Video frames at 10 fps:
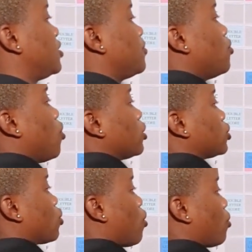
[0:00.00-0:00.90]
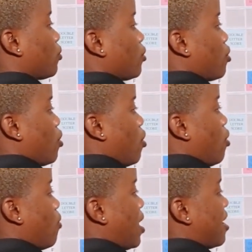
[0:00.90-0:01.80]
triple word score.
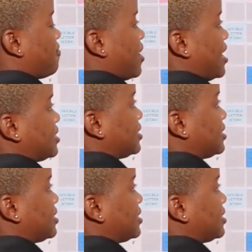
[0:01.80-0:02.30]
We have 8